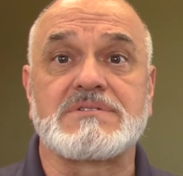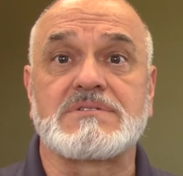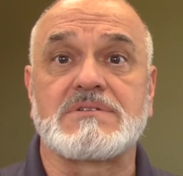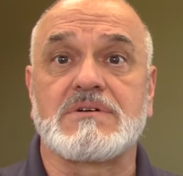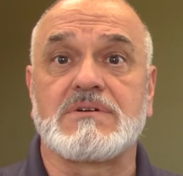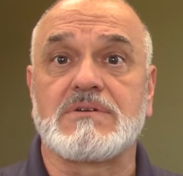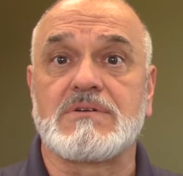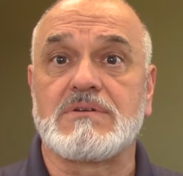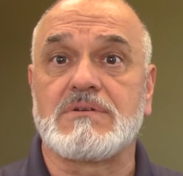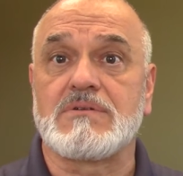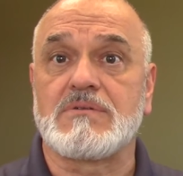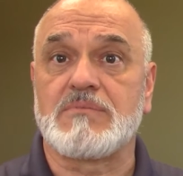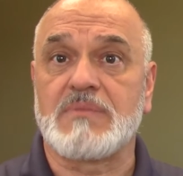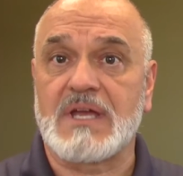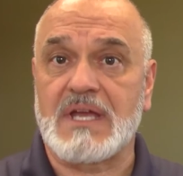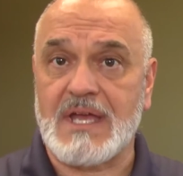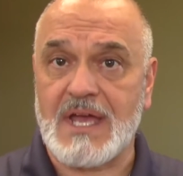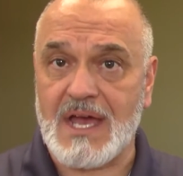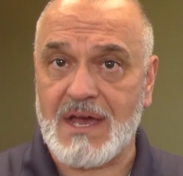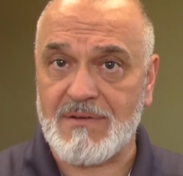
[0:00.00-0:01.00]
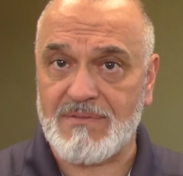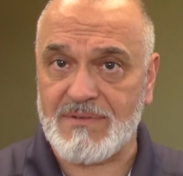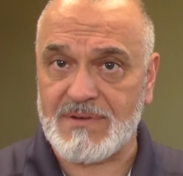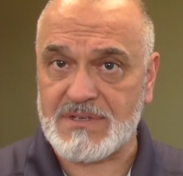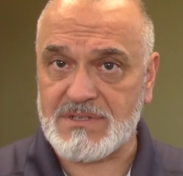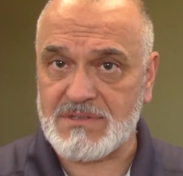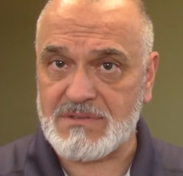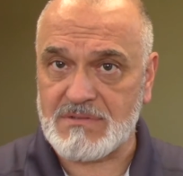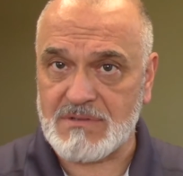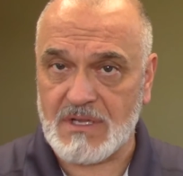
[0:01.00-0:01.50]
So you may have
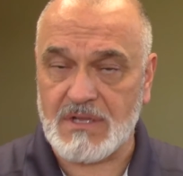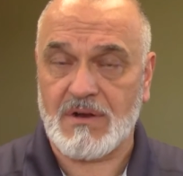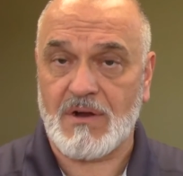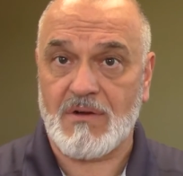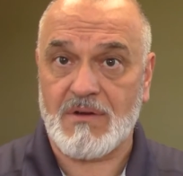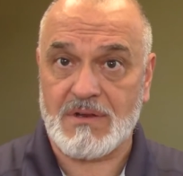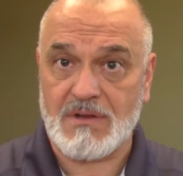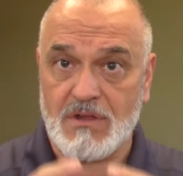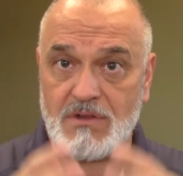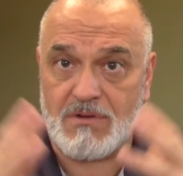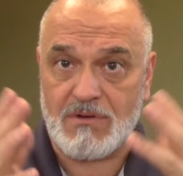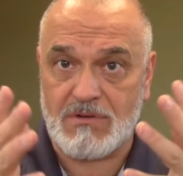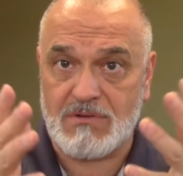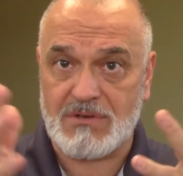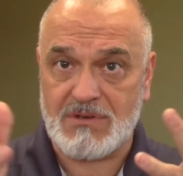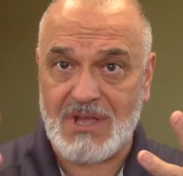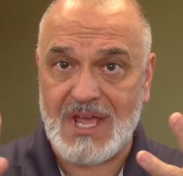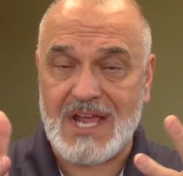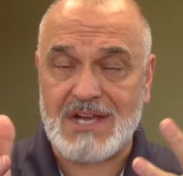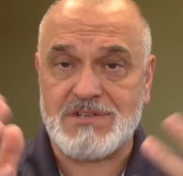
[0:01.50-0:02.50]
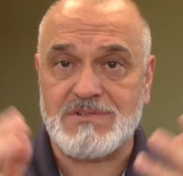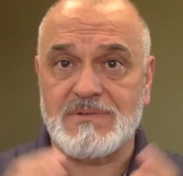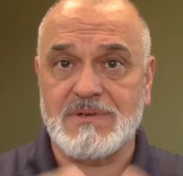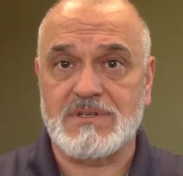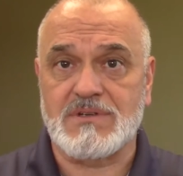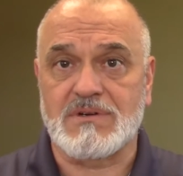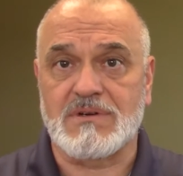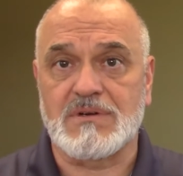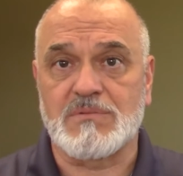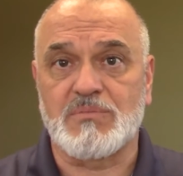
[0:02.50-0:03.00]
a, you know, your tax
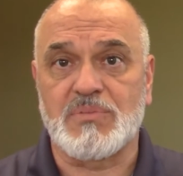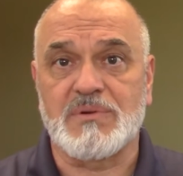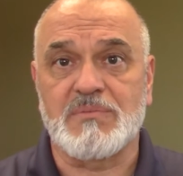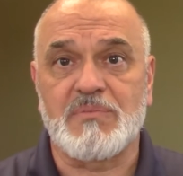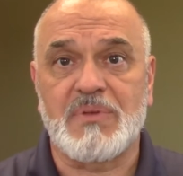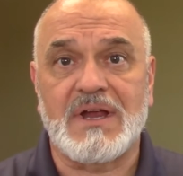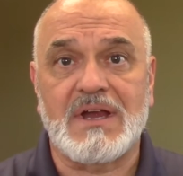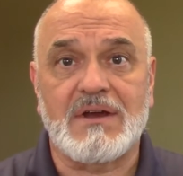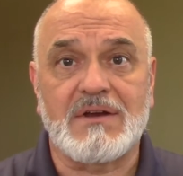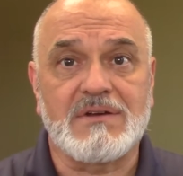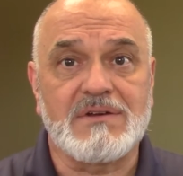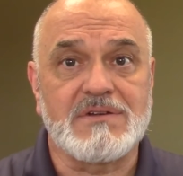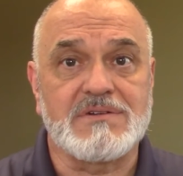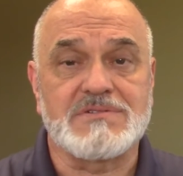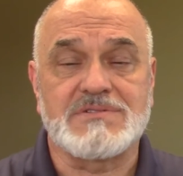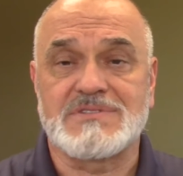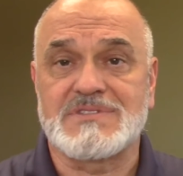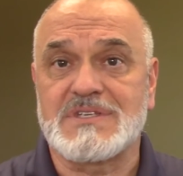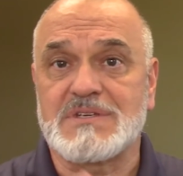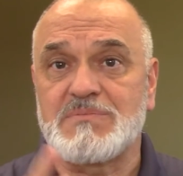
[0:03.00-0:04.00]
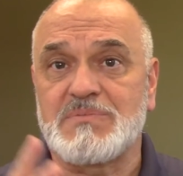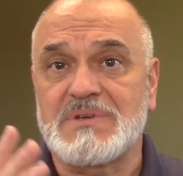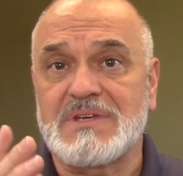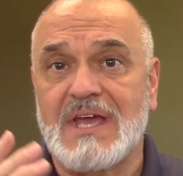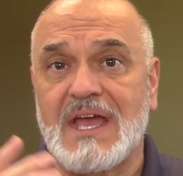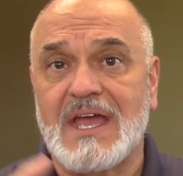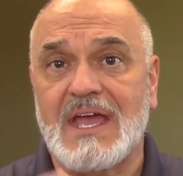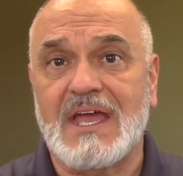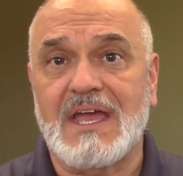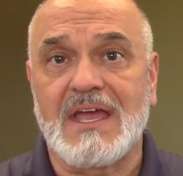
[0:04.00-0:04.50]
return preparer, your
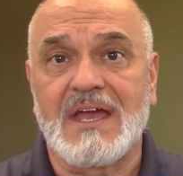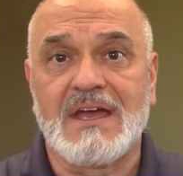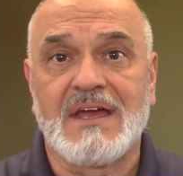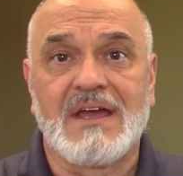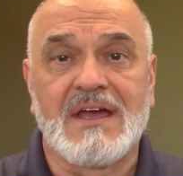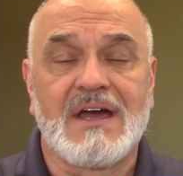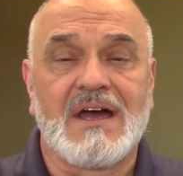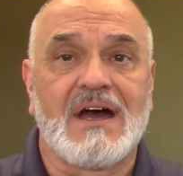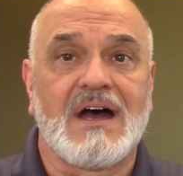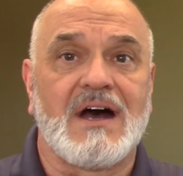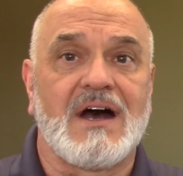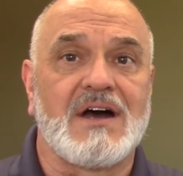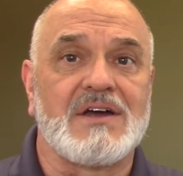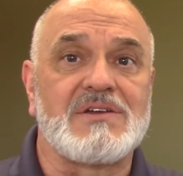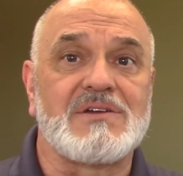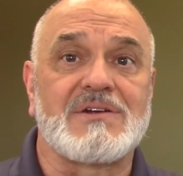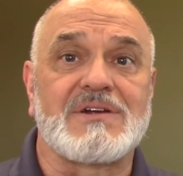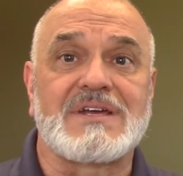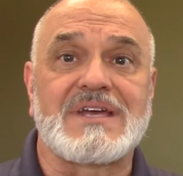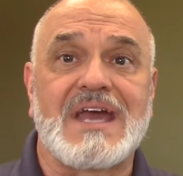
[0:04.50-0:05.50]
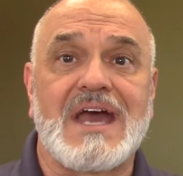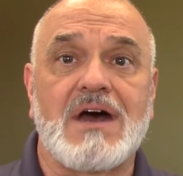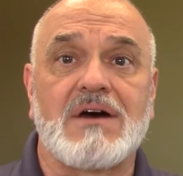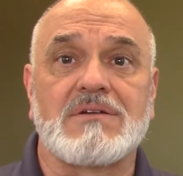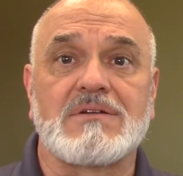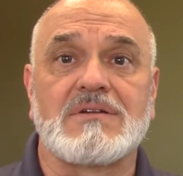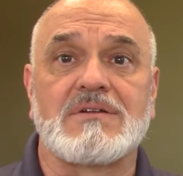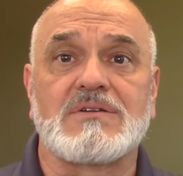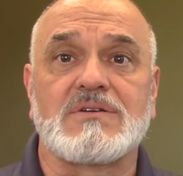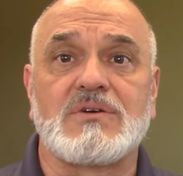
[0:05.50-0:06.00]
CPA, uh, your
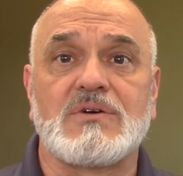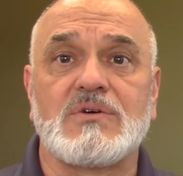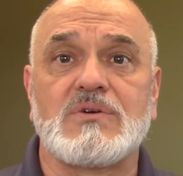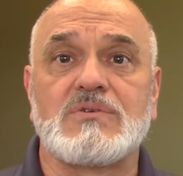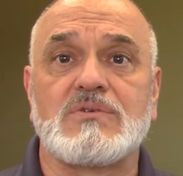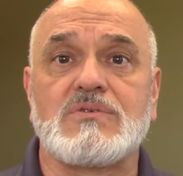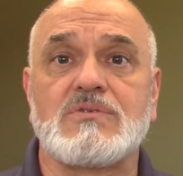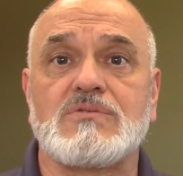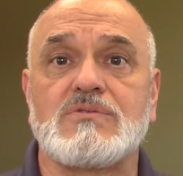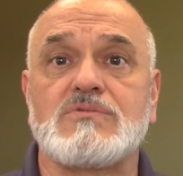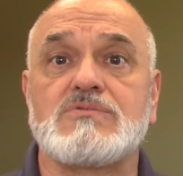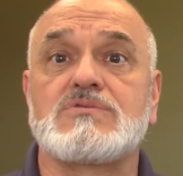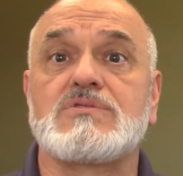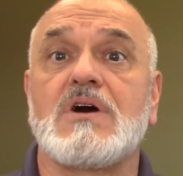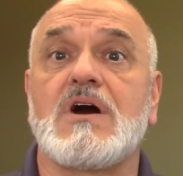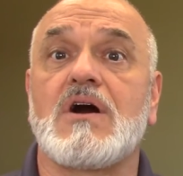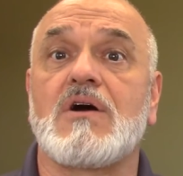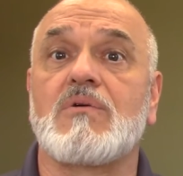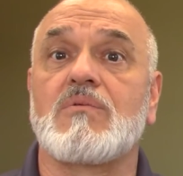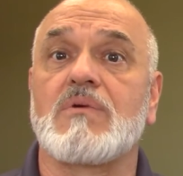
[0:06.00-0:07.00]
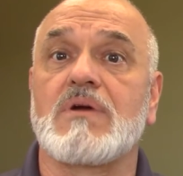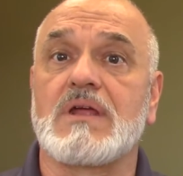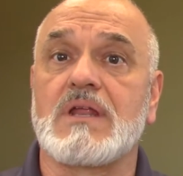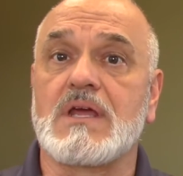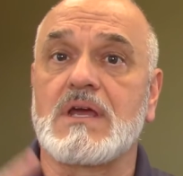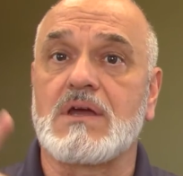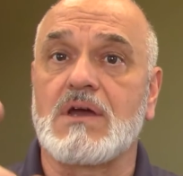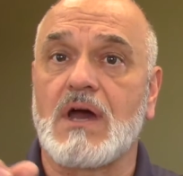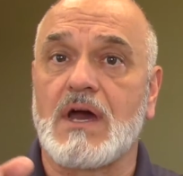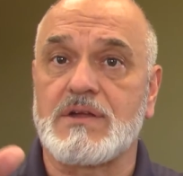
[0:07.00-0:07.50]
accountant who's
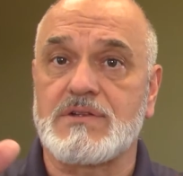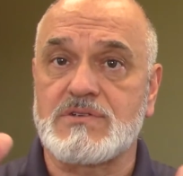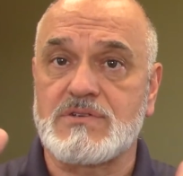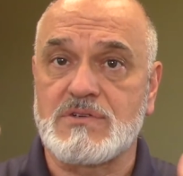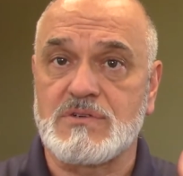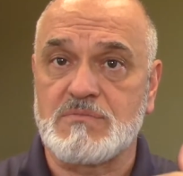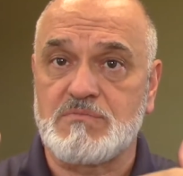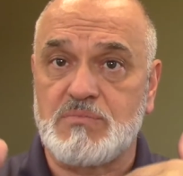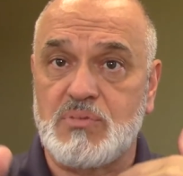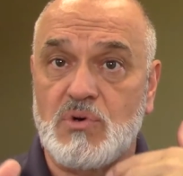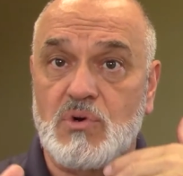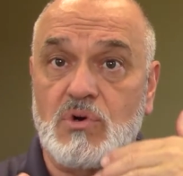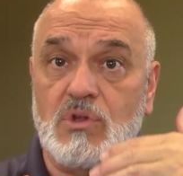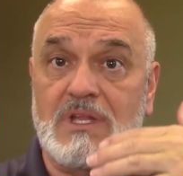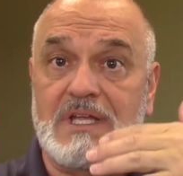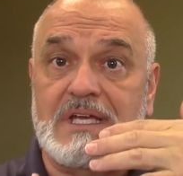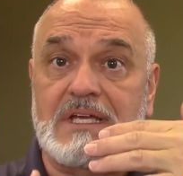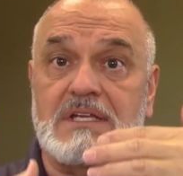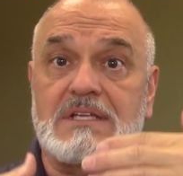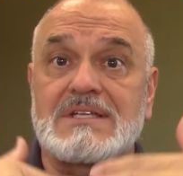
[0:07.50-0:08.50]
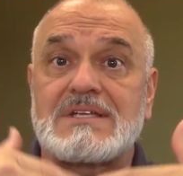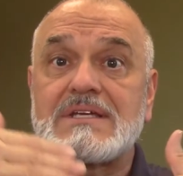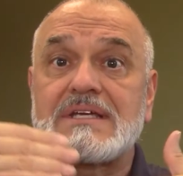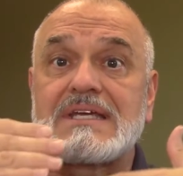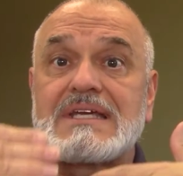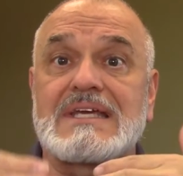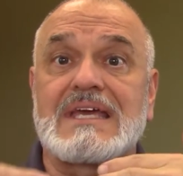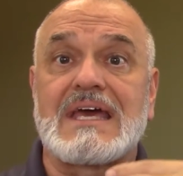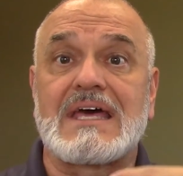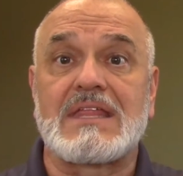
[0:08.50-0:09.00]
already got you pulling
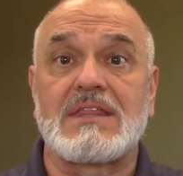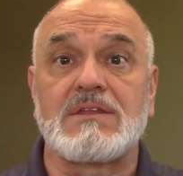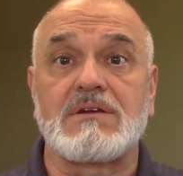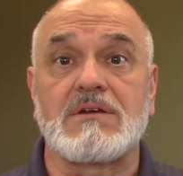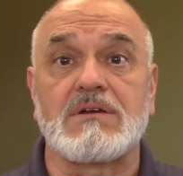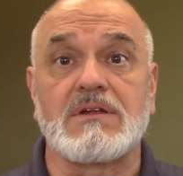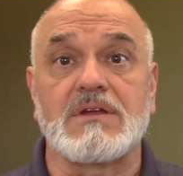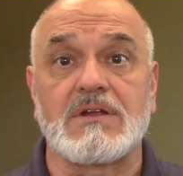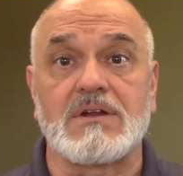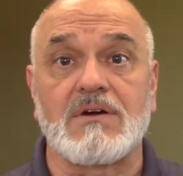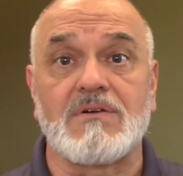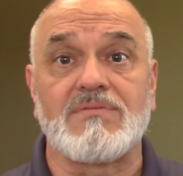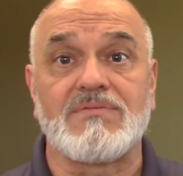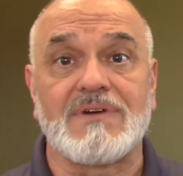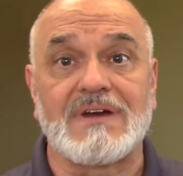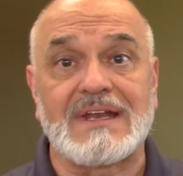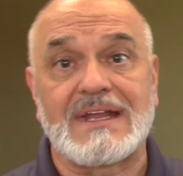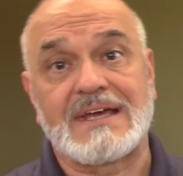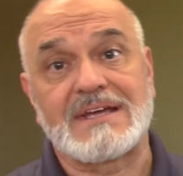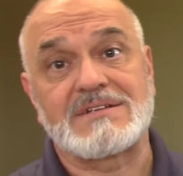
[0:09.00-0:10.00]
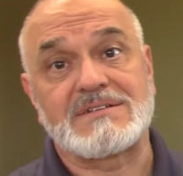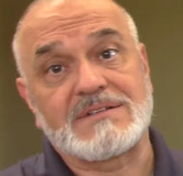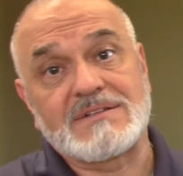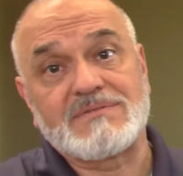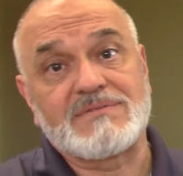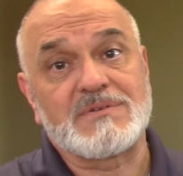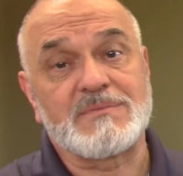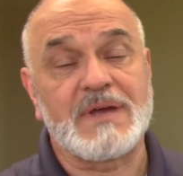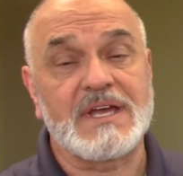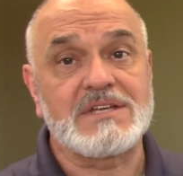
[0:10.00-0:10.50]
together, you know, financial
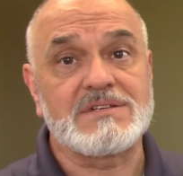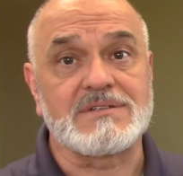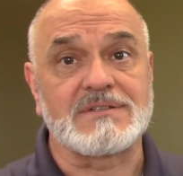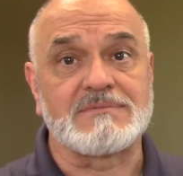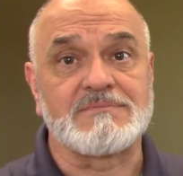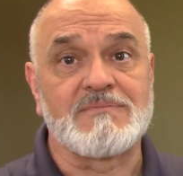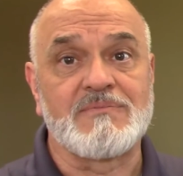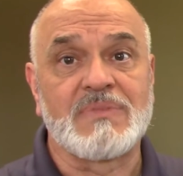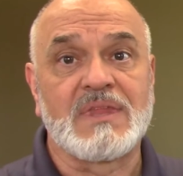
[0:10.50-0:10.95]
information.